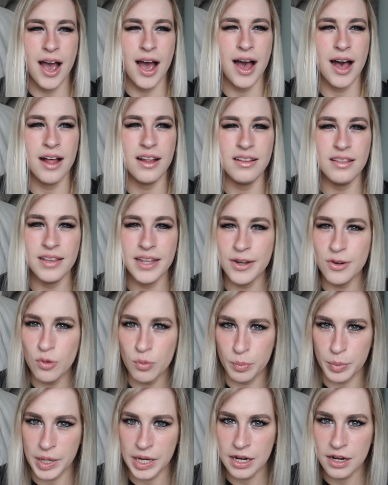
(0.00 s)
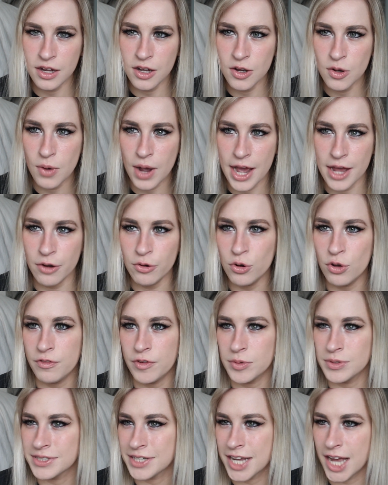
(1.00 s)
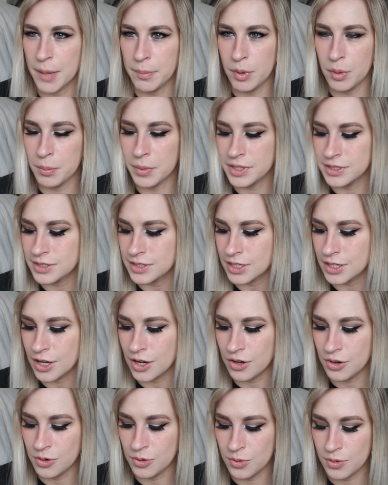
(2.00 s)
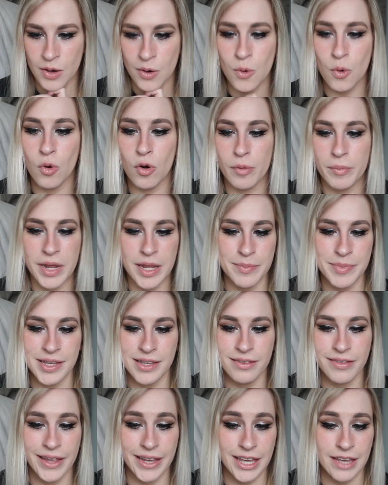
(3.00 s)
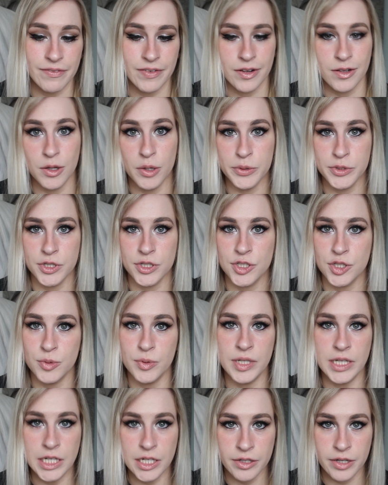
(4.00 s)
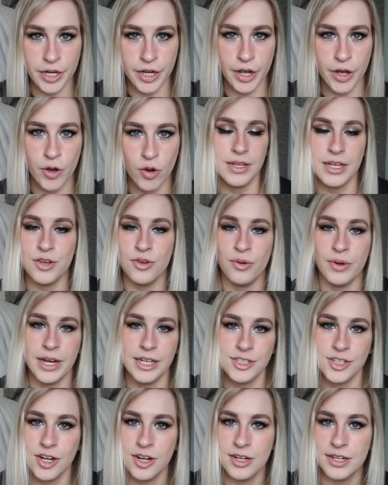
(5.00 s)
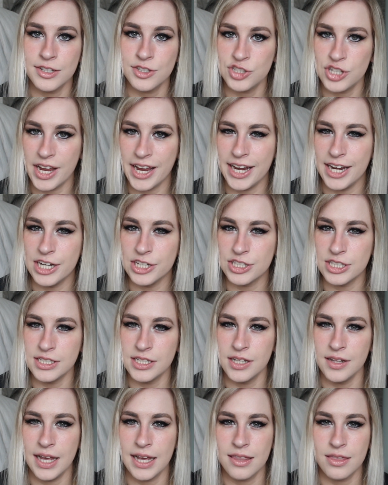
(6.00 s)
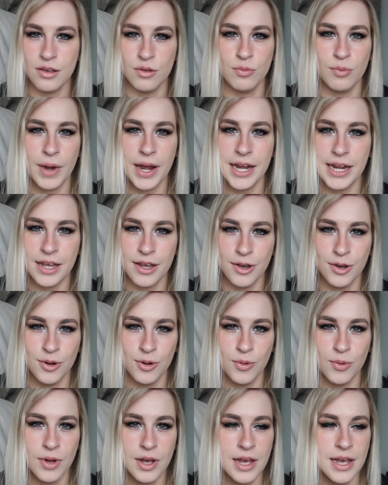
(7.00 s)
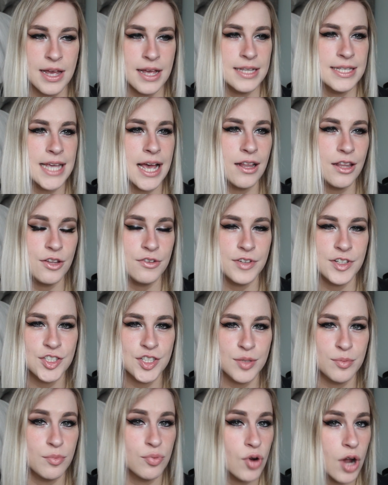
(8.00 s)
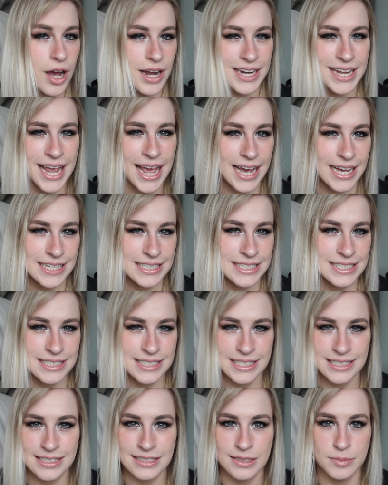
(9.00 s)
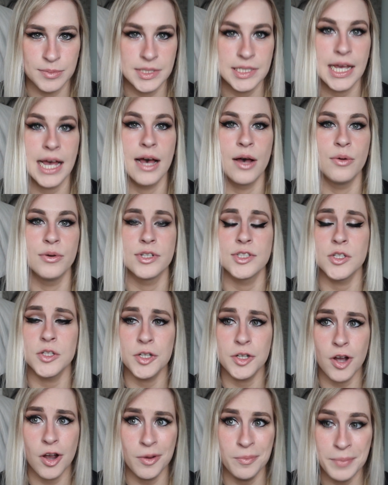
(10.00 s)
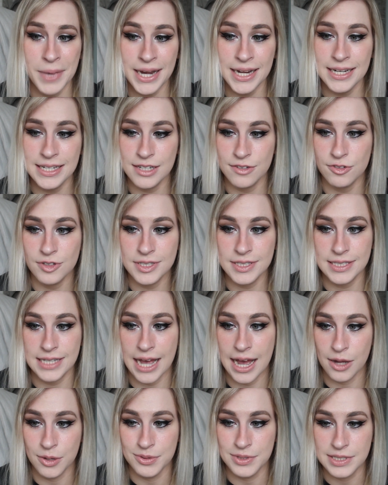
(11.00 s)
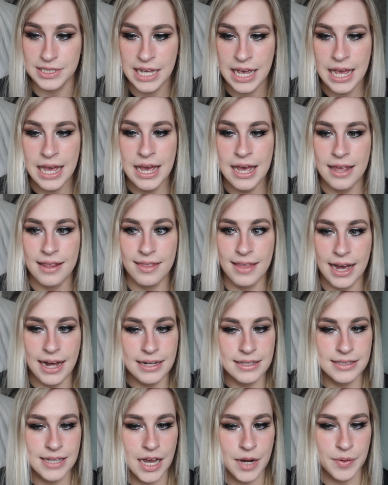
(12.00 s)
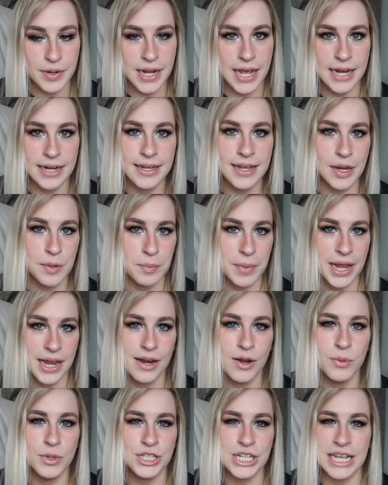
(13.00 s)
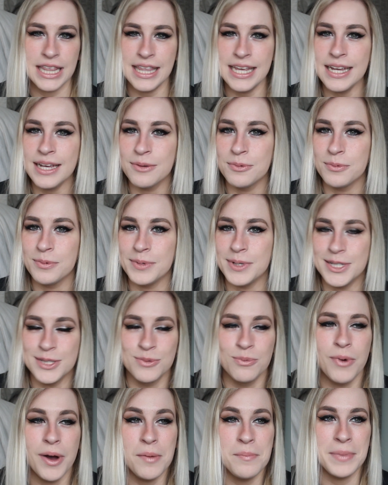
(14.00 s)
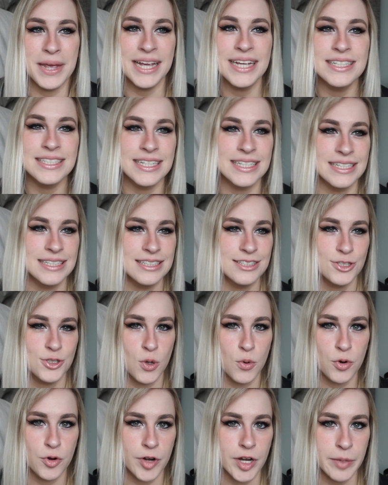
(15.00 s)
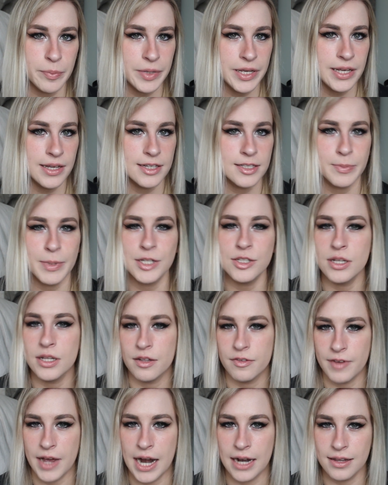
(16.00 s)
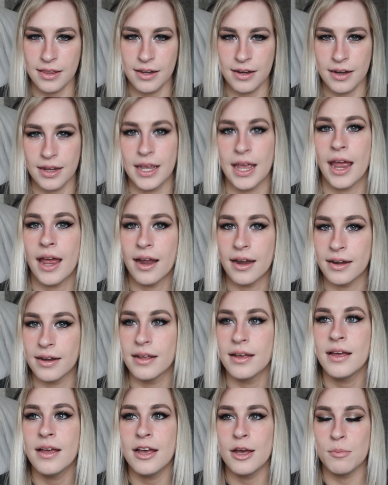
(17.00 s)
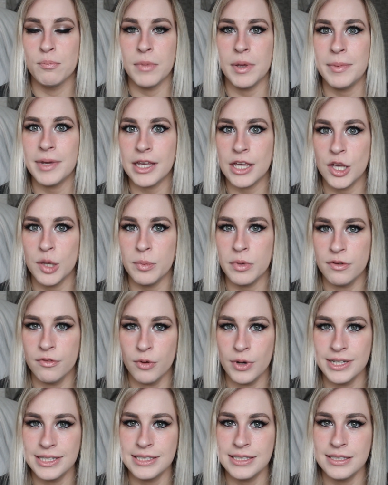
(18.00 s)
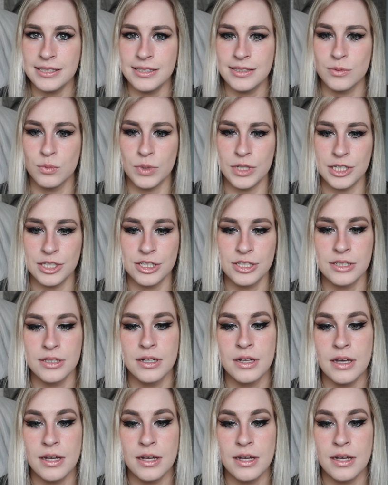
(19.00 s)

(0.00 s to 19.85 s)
a little bit ago. I don't know if it was a couple months ago or maybe like even closer to a year ago. Then you guys heard it change into like the radio, television, broadcast system sound. So there are many different sounds that Siren Head can make, which I think is what makes it so creepy, especially the fact that it can mimic human voices, which